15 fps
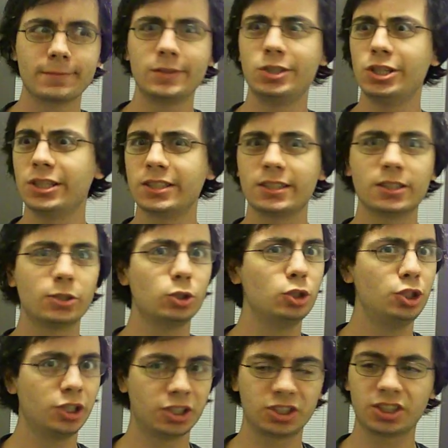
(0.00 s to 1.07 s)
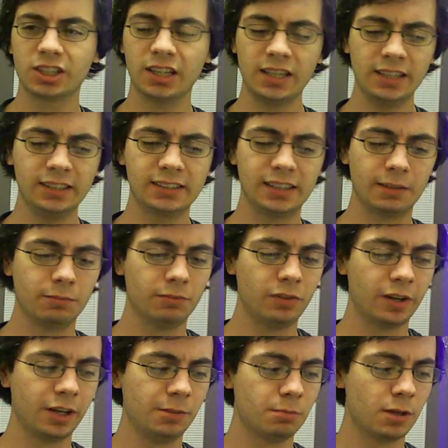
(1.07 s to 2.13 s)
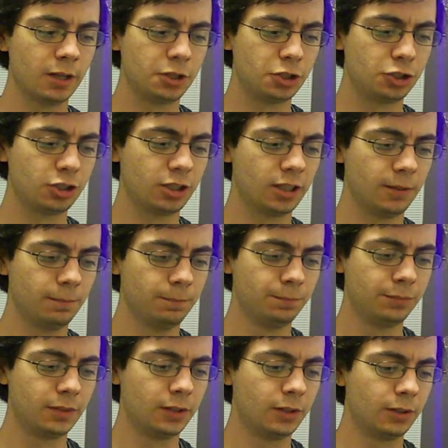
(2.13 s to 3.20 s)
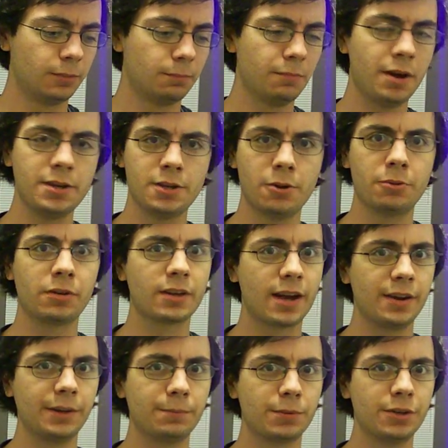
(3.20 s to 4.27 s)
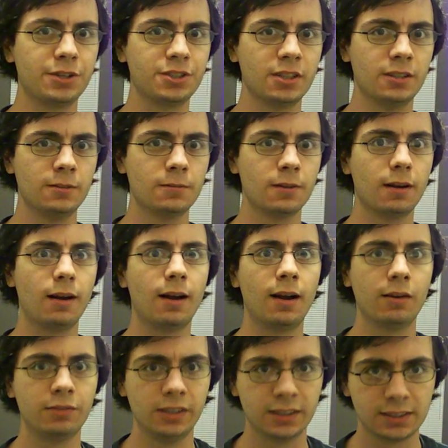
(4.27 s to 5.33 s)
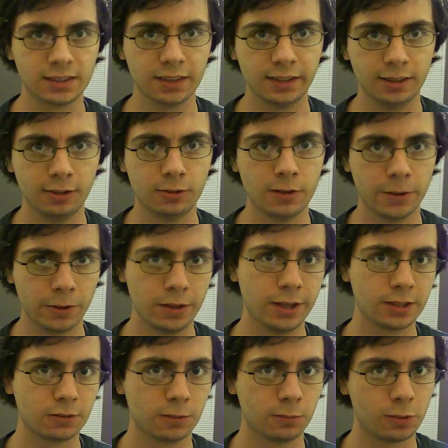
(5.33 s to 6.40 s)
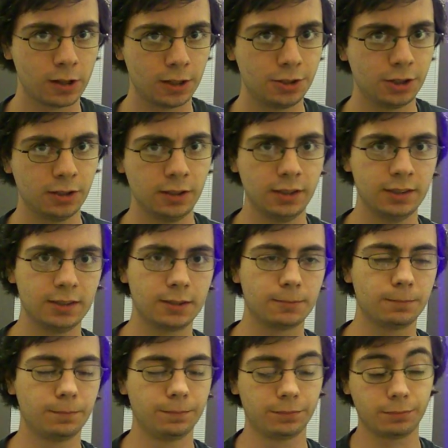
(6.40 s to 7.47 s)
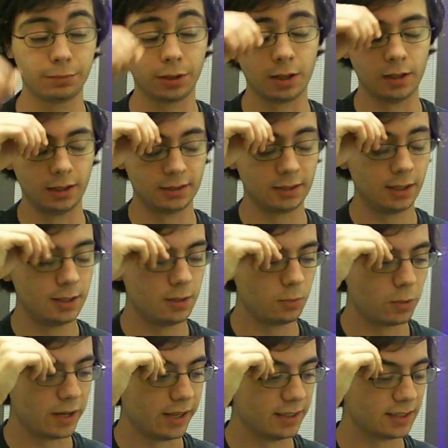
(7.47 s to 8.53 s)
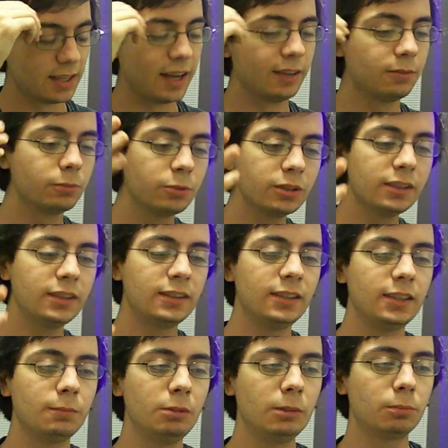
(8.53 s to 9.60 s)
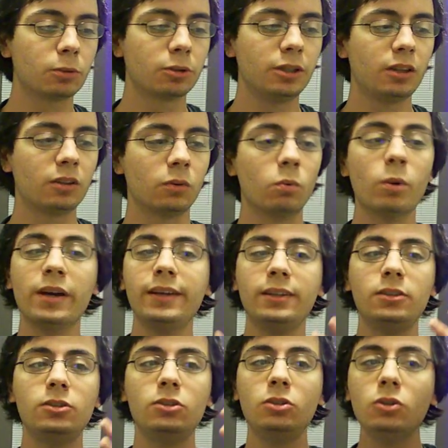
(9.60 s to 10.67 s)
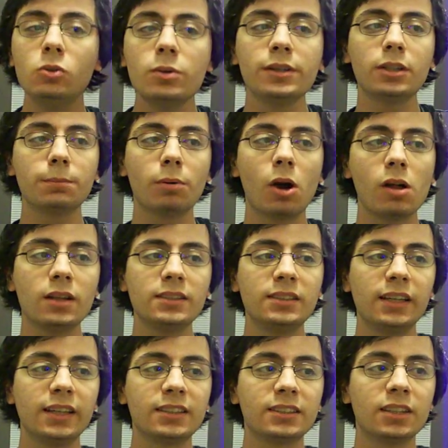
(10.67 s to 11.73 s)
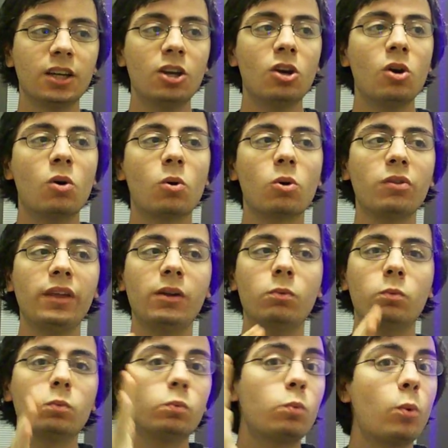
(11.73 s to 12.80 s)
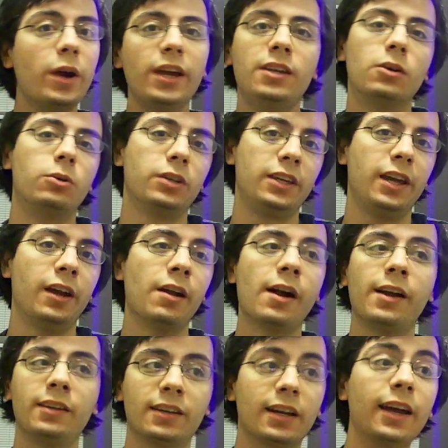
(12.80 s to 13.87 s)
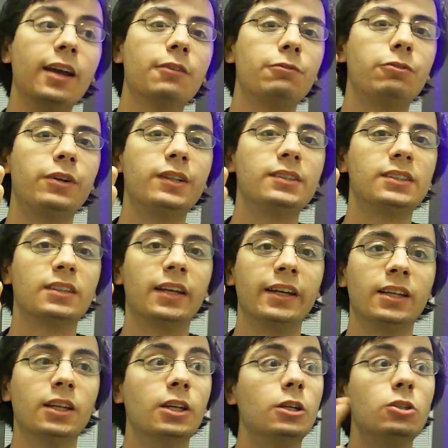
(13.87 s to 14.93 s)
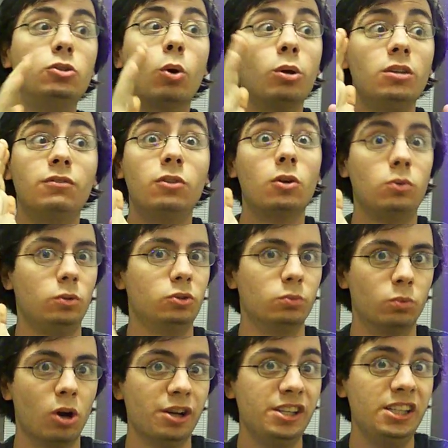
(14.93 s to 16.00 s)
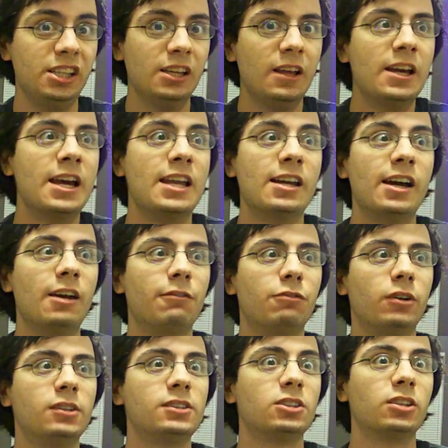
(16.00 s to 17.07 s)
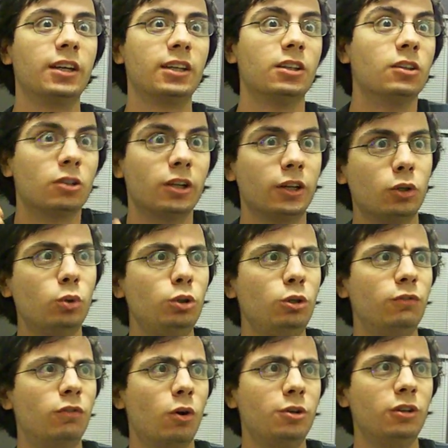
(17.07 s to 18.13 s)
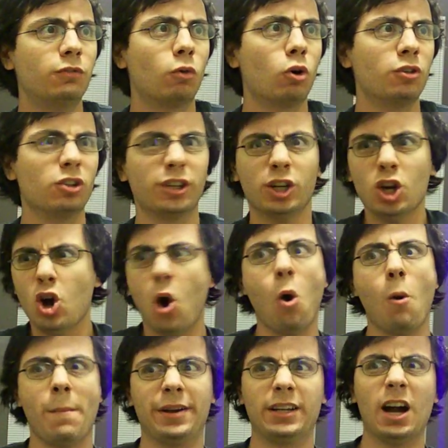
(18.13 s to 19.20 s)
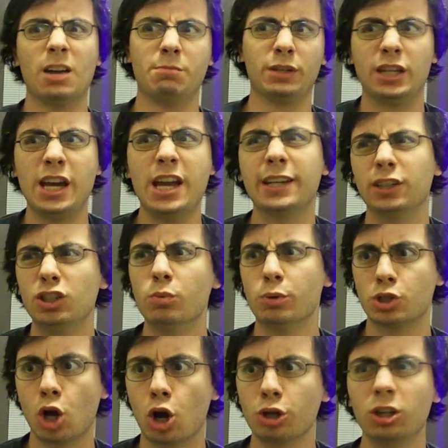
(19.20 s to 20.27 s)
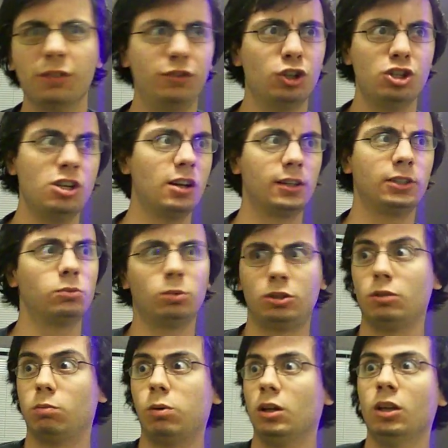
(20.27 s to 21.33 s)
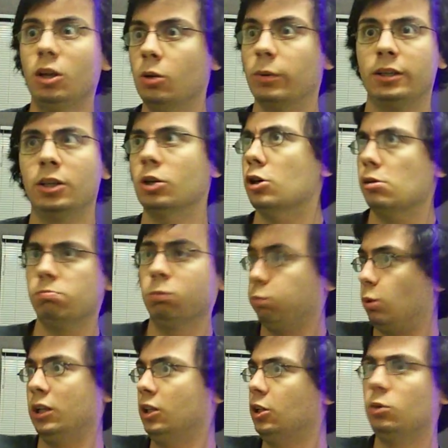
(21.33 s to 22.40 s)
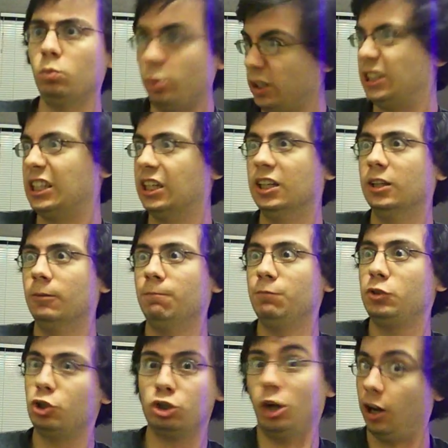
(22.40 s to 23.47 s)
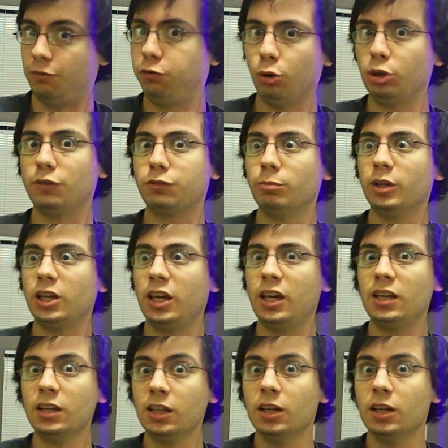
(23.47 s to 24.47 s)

Just cause I'm very much my own kind of person. Obviously, you know this from watching these blogs. Anyways, I really think people are either way too into politics, or they way don't care. I have friends that, like, don't even know who's running, and I have friends that, like, they're like, who are you voting for? And like, oh my god, McCain, are you retarded if you're, what? You're not voting for McCain?